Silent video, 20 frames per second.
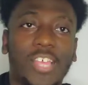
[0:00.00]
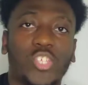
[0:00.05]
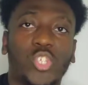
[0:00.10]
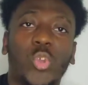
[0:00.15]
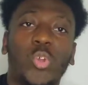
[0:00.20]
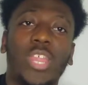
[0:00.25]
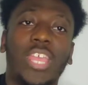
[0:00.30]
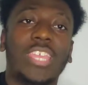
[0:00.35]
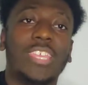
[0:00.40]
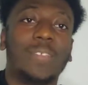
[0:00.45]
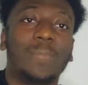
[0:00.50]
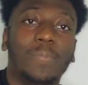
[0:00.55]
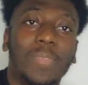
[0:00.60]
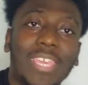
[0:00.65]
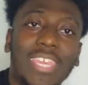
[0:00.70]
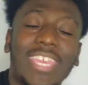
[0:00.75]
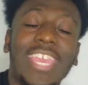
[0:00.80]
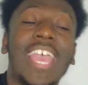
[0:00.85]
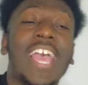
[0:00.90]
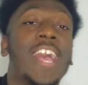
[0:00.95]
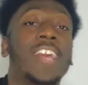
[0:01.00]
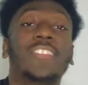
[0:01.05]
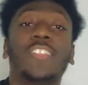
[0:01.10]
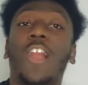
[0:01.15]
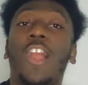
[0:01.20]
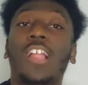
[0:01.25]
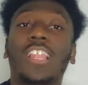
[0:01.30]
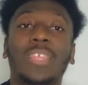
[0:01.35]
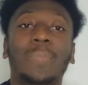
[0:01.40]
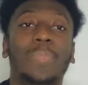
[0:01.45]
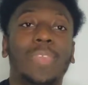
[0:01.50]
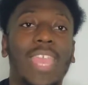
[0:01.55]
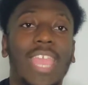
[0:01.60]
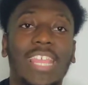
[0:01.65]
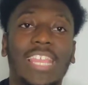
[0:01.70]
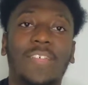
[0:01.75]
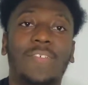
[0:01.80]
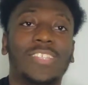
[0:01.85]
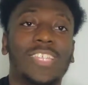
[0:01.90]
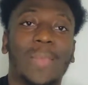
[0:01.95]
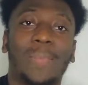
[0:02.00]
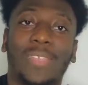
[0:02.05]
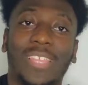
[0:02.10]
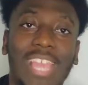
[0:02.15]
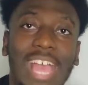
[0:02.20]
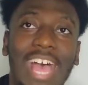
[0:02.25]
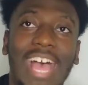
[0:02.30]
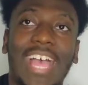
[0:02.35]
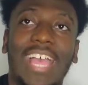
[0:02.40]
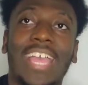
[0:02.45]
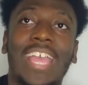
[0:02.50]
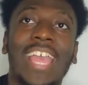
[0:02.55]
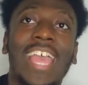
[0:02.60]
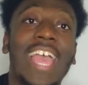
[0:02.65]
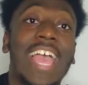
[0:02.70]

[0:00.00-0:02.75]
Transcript: showing that he can be an all N B A level type of guy.